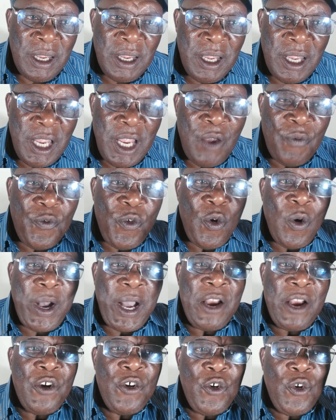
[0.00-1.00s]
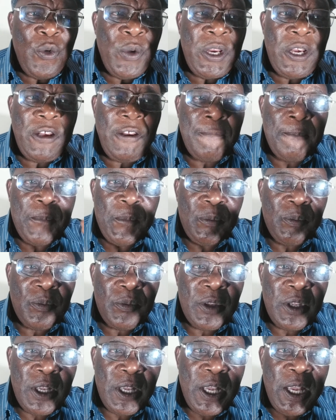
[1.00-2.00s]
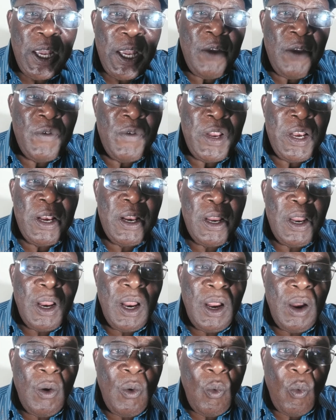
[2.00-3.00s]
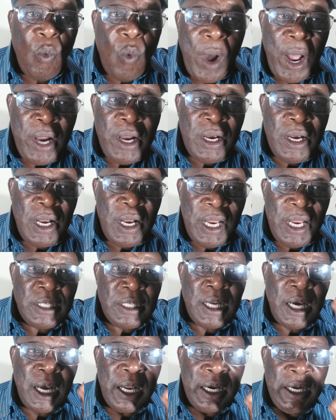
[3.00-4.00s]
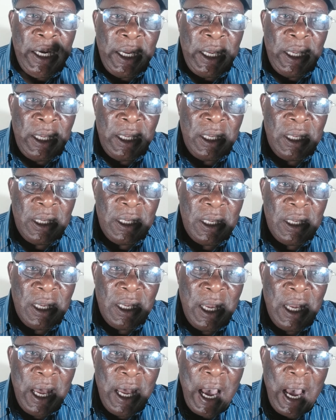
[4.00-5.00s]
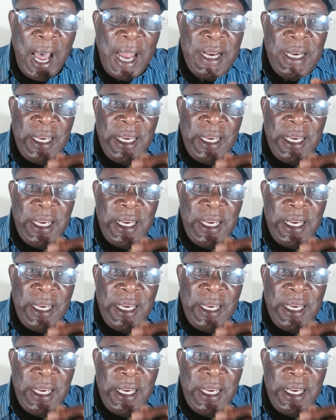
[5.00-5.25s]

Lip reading: If you can do it, even one letter a day, and